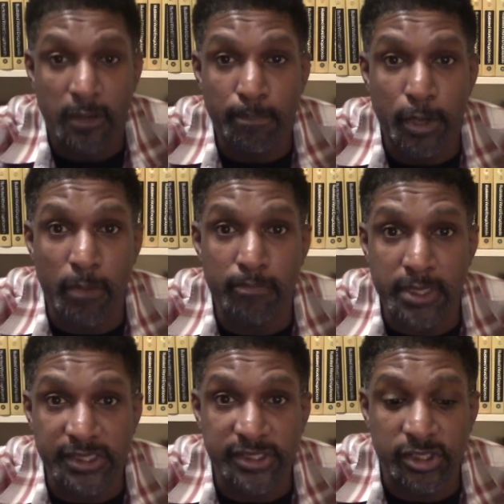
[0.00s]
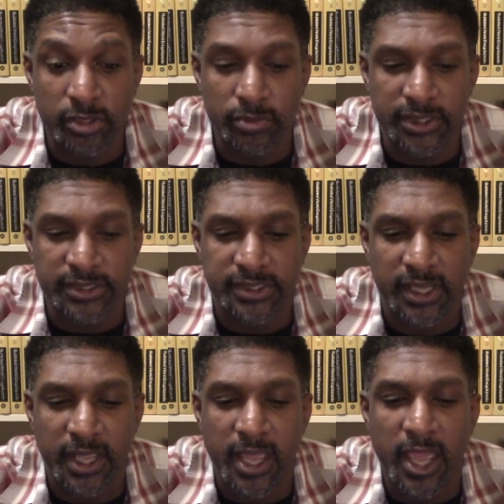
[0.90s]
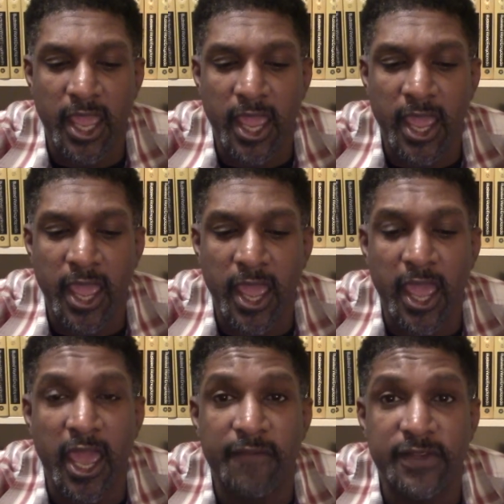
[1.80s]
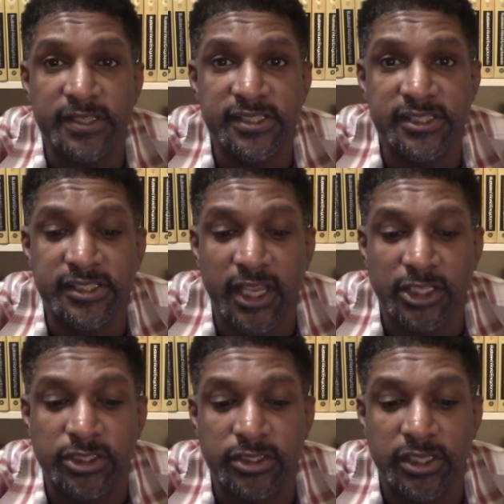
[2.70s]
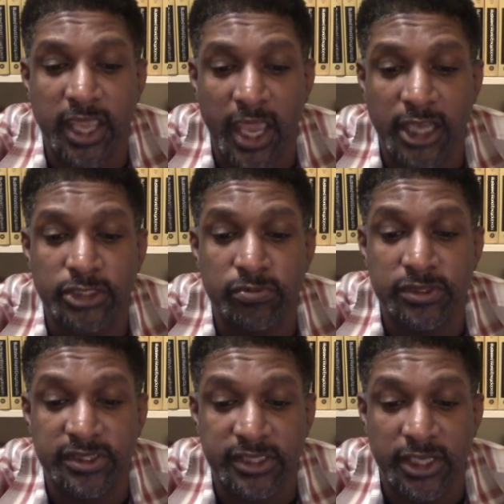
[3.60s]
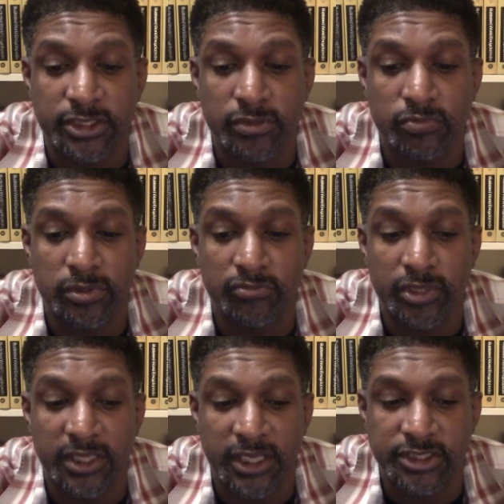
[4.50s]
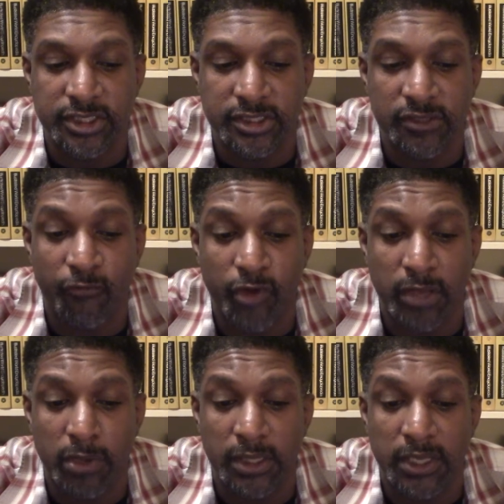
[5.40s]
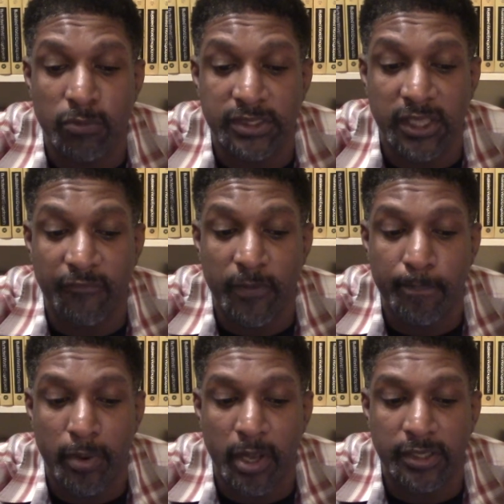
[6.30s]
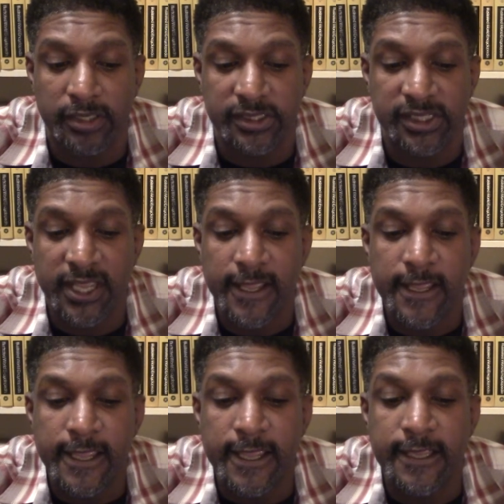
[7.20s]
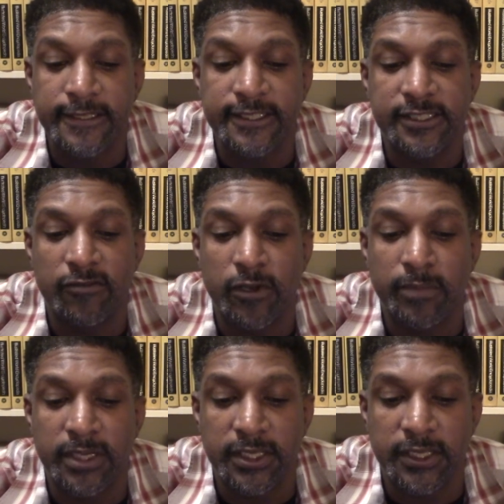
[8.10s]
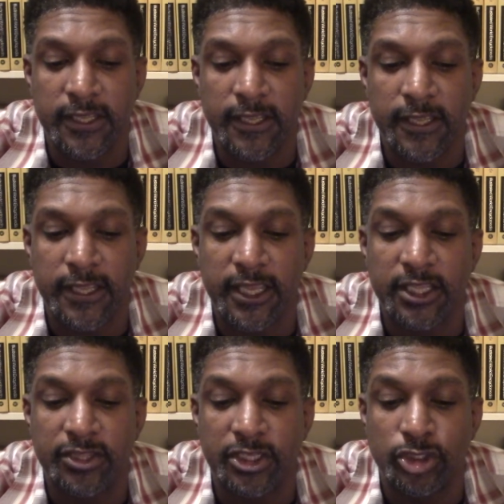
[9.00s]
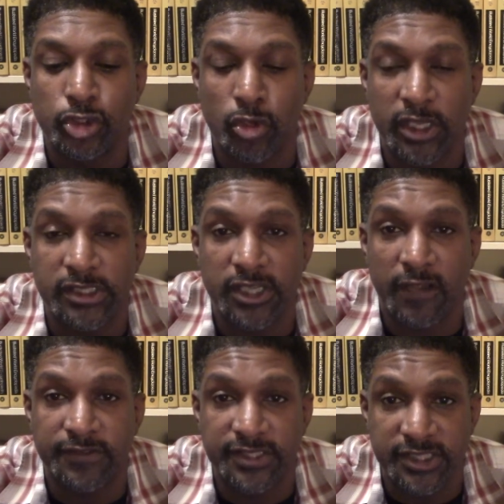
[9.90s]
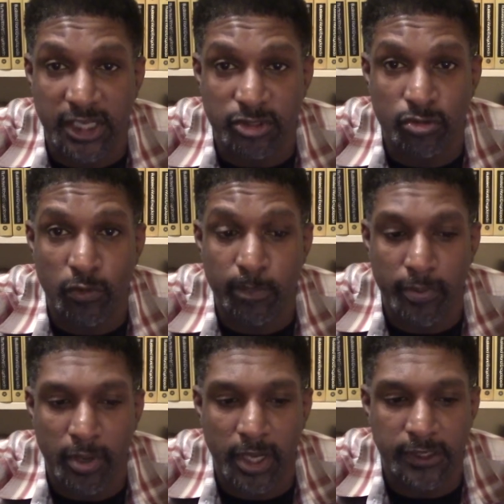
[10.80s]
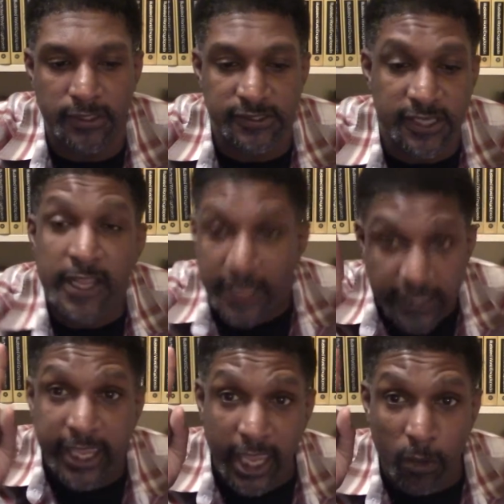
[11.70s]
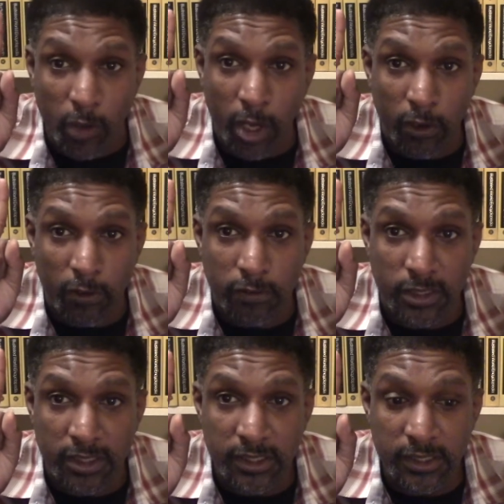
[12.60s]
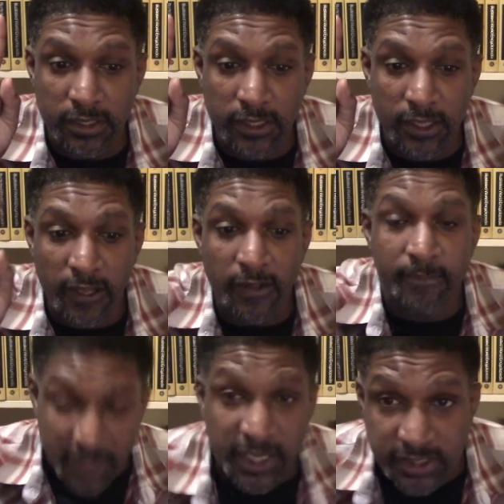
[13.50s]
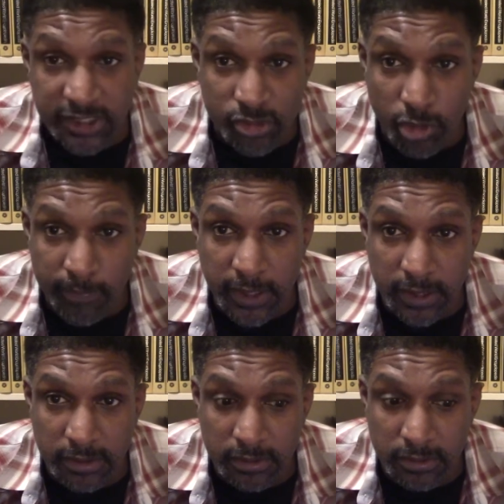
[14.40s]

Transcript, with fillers: Promiscuous. Having sex, casual sexual relations frequently with different partners indiscriminate in the choice of sexual partners. Keyword! Indiscriminate!